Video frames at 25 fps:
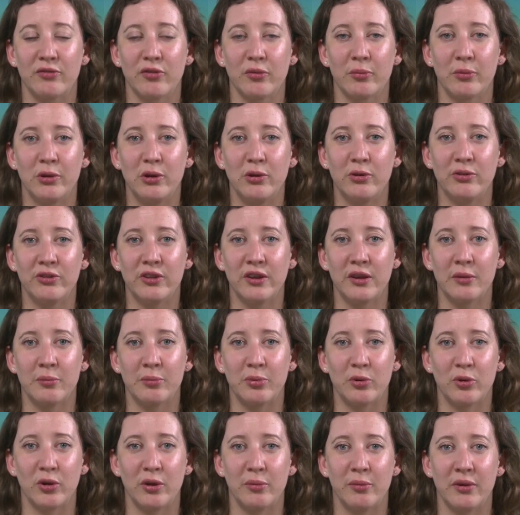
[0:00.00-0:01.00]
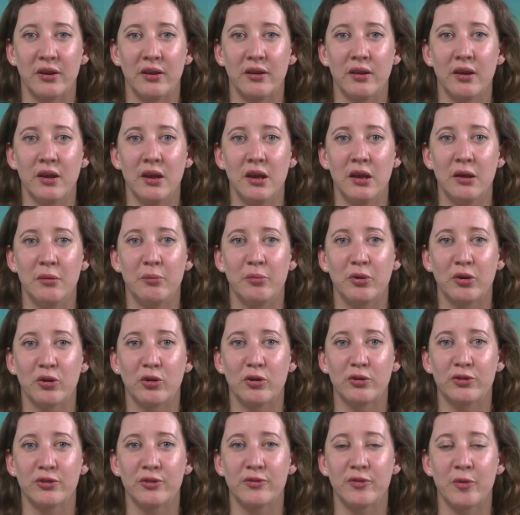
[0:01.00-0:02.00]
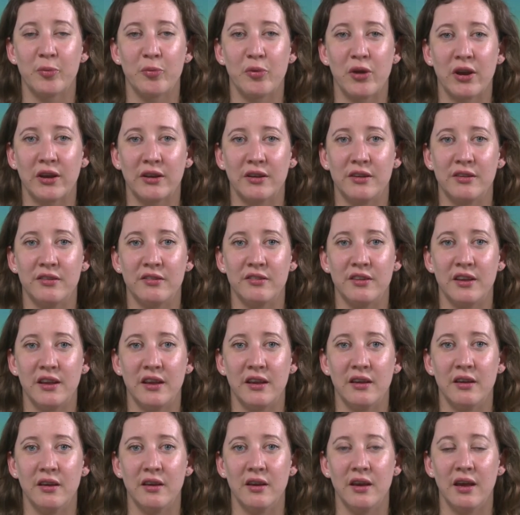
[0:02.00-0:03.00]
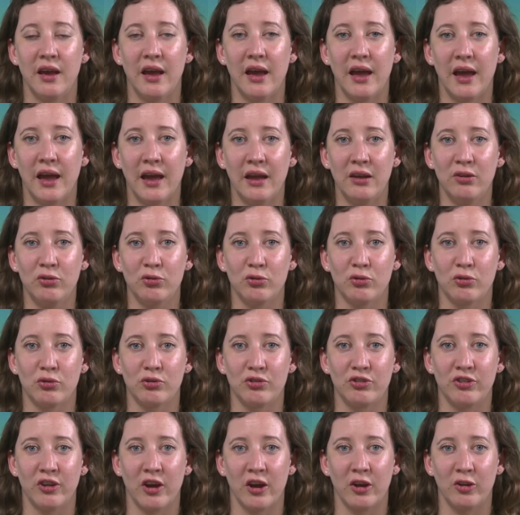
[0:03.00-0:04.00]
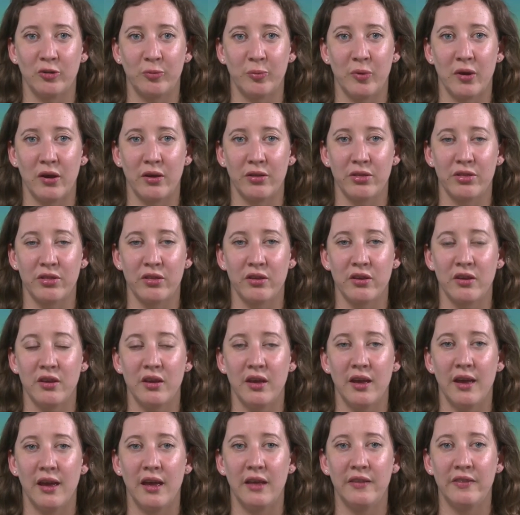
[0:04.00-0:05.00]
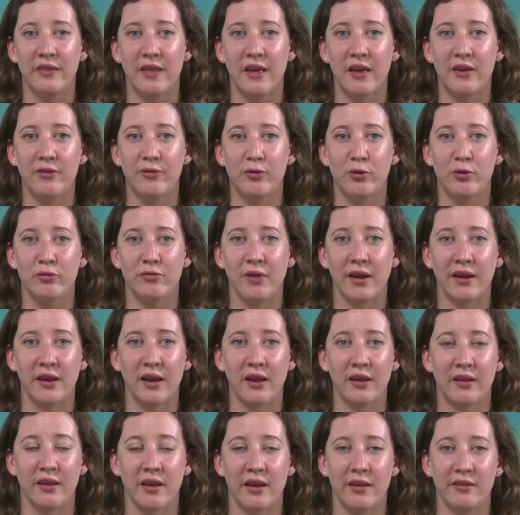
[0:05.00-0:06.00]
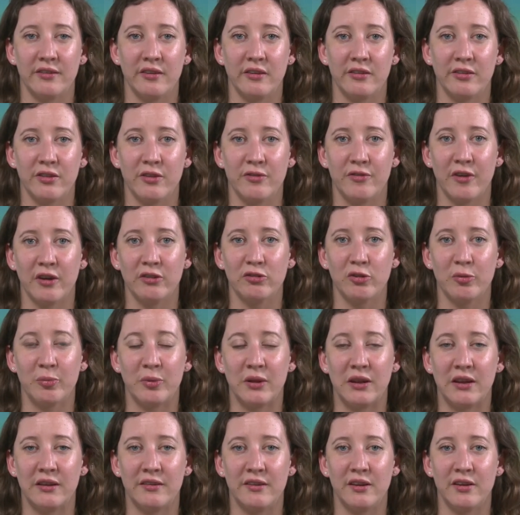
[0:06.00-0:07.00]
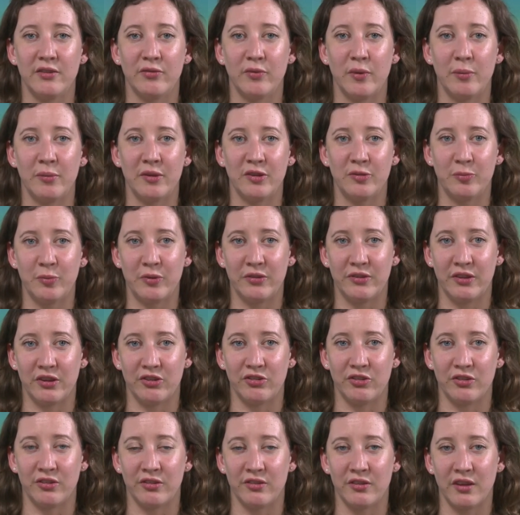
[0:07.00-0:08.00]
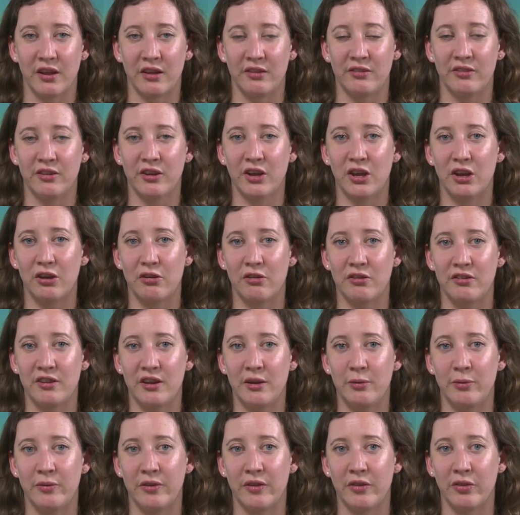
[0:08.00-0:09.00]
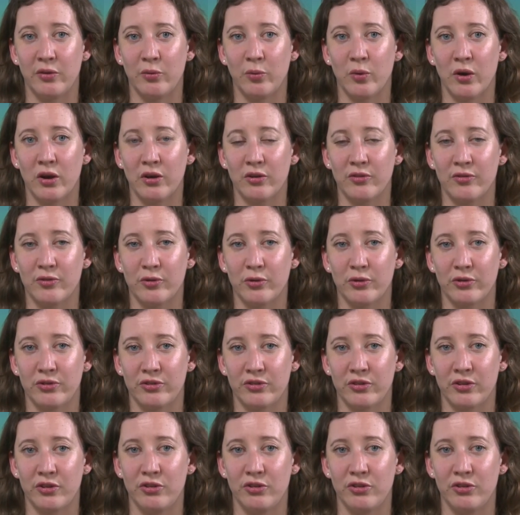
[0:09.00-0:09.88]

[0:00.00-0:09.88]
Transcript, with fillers: from losing employment because of a pregnancy and or childbirth and therefore recognises the vulnerability of women's positions and security within the workforce